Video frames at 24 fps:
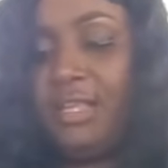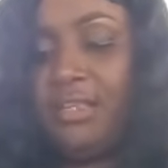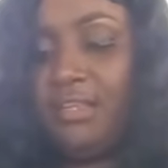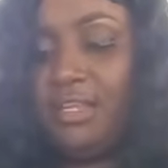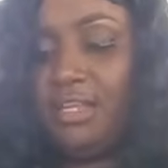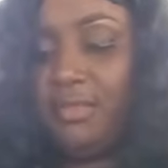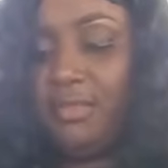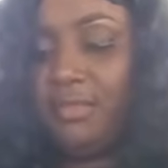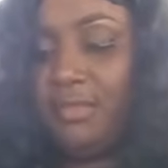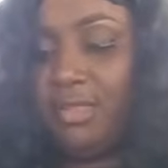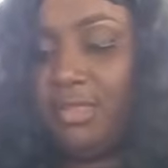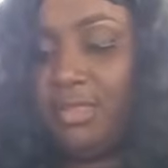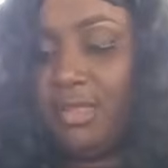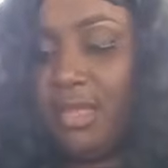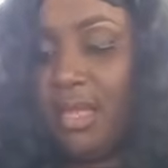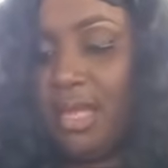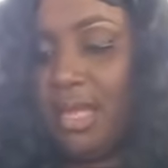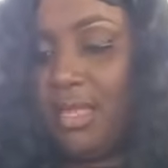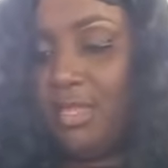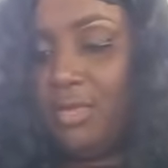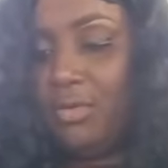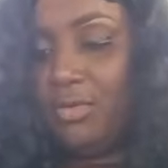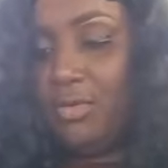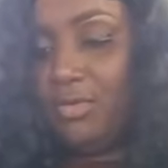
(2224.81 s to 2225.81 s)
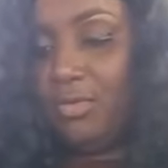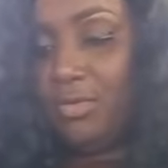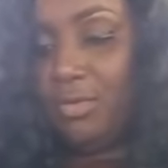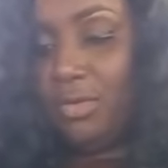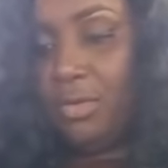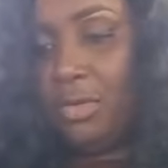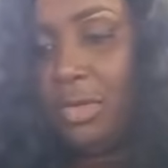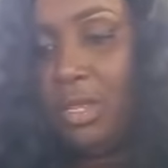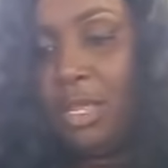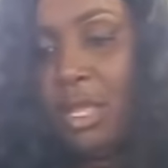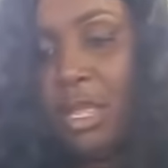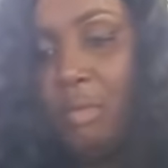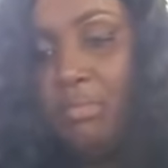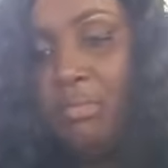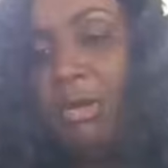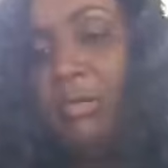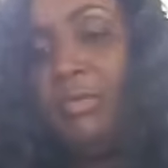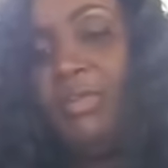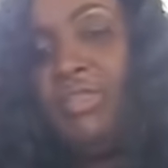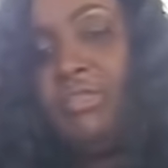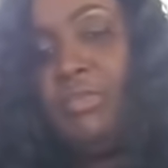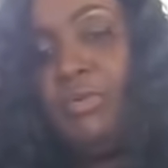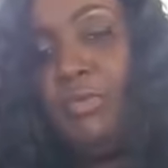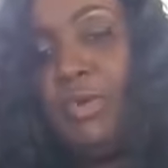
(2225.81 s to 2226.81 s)
and tell me, sir, you. Let
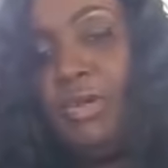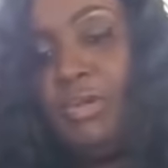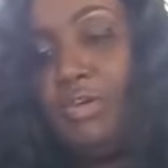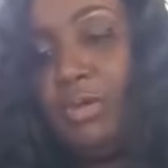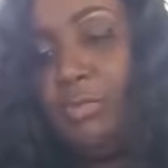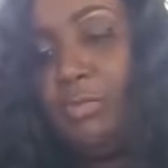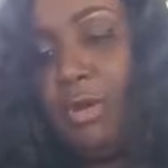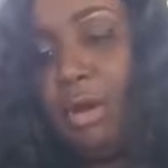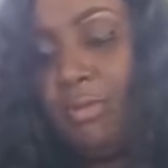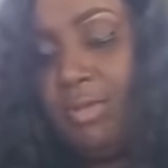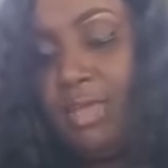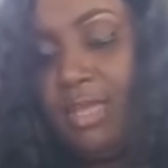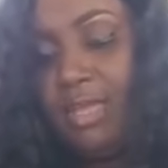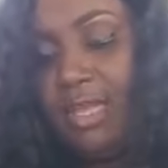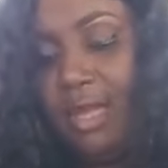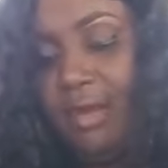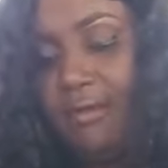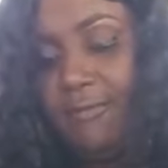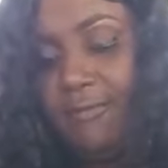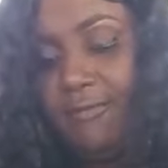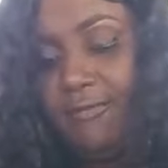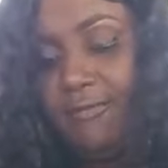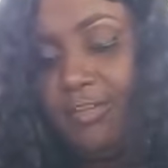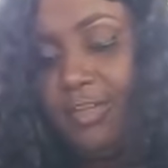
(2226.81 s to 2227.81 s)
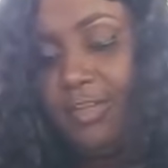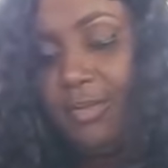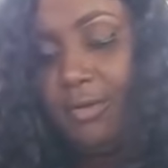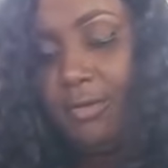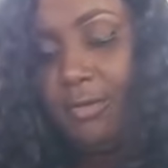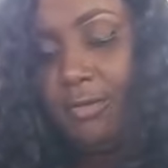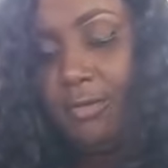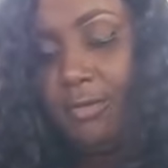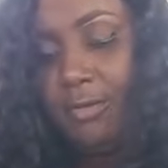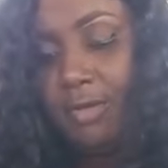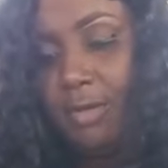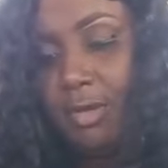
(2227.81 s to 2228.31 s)
me see what number me have for you.